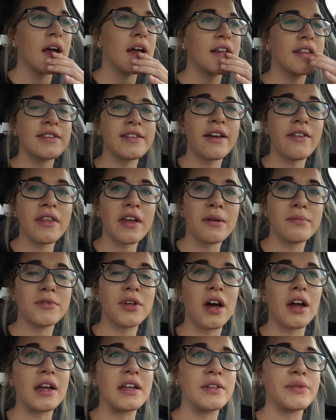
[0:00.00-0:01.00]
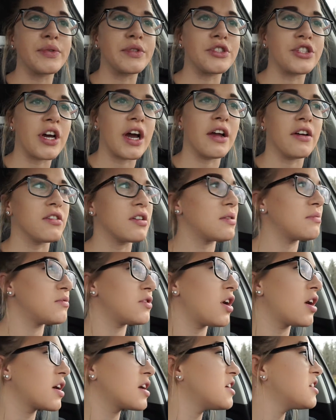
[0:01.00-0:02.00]
It sounds like I'm talking to a child. I'm
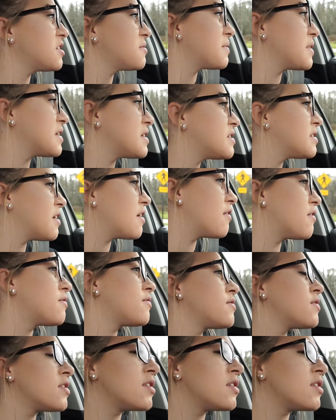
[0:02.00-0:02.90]
talking to myself.